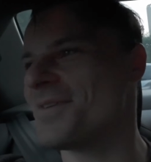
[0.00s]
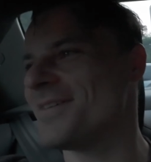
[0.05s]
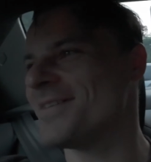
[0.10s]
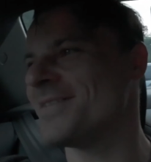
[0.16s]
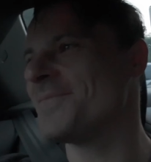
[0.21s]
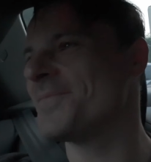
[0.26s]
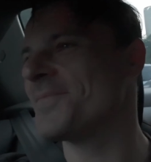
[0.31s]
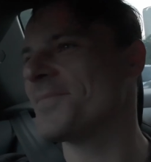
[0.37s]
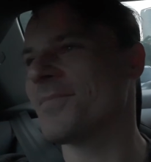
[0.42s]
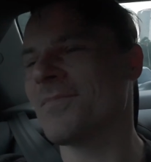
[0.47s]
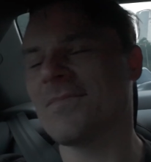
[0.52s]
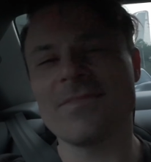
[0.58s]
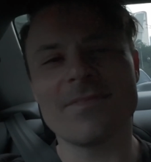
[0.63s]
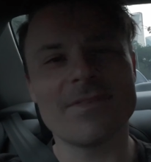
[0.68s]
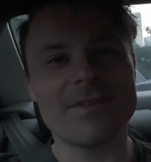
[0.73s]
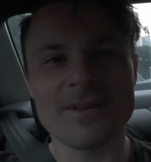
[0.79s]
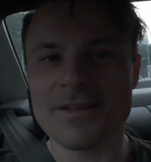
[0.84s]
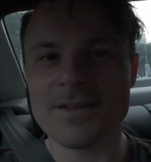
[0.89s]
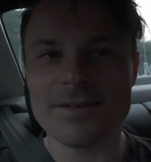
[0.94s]
Time will
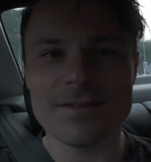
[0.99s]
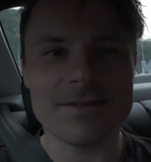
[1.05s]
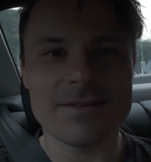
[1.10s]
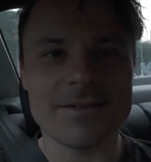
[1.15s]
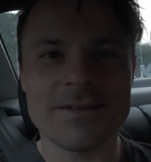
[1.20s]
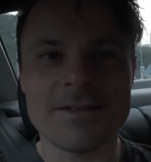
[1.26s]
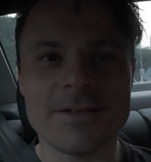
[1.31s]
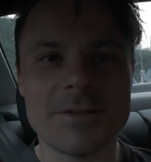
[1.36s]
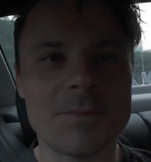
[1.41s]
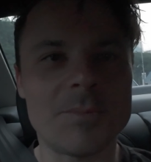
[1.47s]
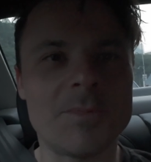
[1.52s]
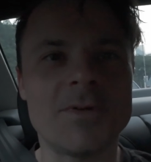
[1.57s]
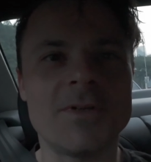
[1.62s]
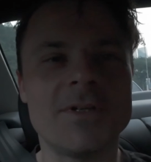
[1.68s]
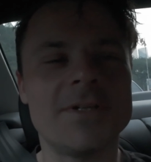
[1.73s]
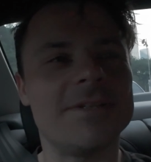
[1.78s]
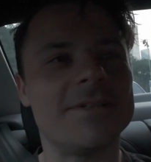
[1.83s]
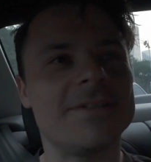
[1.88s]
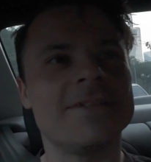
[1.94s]
tell. Oh
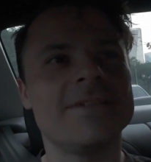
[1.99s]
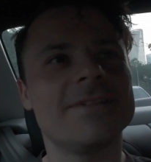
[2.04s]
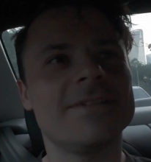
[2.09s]
boy.